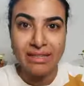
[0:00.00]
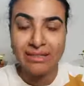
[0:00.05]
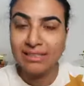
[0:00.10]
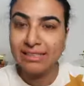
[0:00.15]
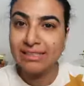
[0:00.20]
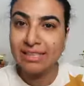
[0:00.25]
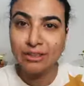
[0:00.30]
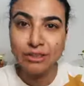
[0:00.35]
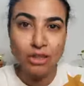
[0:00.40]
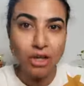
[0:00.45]

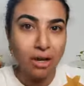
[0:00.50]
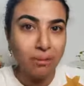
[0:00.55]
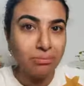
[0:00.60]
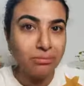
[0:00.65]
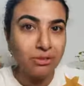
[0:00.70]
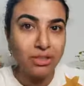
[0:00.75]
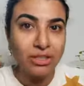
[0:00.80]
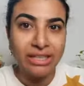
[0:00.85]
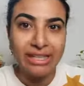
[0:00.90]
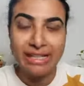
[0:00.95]
These are
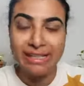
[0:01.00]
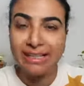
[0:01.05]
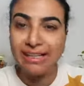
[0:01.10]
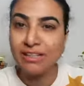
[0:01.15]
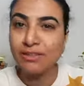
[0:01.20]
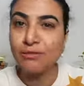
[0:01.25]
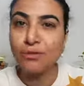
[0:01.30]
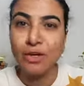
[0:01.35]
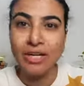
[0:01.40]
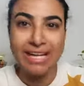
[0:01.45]
top three
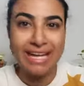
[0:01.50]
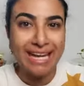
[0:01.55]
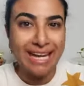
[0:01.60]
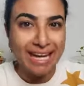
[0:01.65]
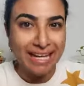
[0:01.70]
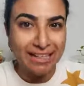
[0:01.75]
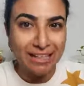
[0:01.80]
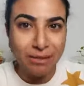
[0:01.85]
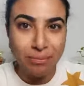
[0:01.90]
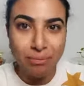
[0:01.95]
areas for
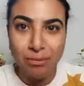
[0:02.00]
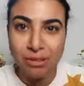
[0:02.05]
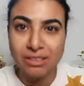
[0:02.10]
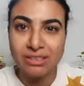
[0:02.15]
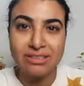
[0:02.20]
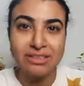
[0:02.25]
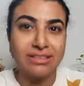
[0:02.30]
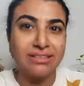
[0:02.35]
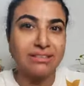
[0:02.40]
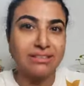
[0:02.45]
any
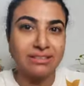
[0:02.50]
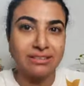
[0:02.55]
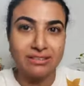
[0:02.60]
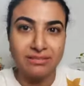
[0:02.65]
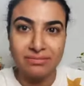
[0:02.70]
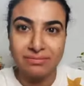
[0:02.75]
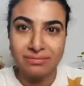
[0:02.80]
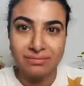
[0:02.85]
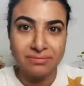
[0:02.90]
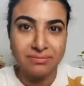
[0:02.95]

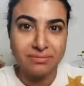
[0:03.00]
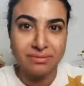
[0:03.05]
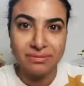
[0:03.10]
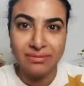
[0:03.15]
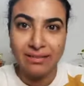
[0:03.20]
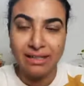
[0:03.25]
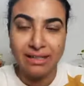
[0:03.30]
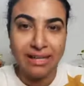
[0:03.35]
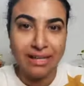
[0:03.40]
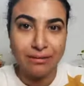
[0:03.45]
person's
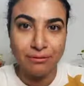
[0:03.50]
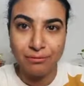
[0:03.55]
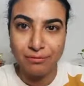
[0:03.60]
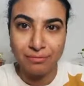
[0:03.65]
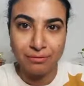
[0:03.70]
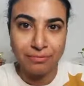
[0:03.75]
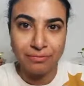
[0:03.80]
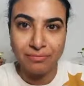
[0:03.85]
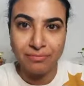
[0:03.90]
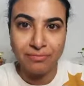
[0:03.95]
life,
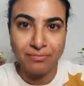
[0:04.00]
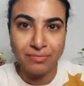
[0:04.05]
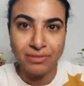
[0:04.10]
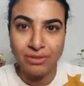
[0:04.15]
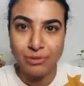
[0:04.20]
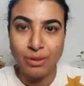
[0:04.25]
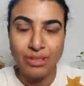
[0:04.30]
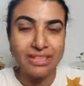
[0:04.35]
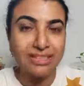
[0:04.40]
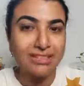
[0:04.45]

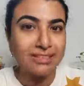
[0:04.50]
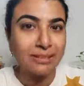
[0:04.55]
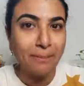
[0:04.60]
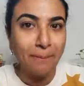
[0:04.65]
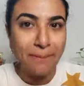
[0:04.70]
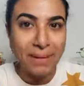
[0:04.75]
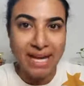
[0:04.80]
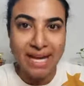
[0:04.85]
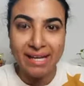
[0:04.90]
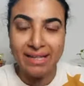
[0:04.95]
whether it's a
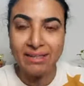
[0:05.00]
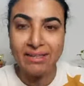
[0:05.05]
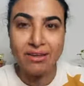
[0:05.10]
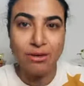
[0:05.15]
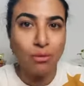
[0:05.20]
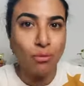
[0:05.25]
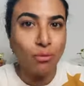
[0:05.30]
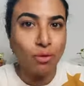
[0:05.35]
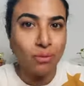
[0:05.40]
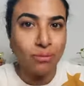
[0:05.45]
man
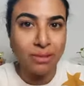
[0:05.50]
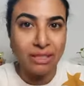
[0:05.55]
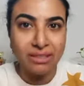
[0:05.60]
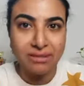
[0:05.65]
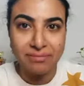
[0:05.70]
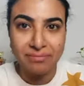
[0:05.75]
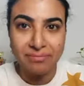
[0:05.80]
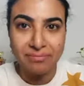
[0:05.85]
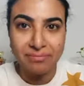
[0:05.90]
or woman.